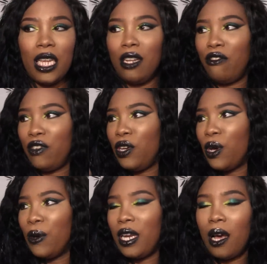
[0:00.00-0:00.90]
And if you
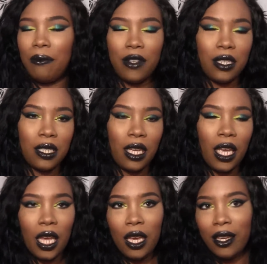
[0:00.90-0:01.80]
go and
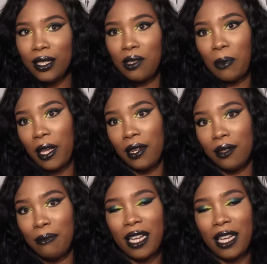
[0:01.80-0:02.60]
obviously spend,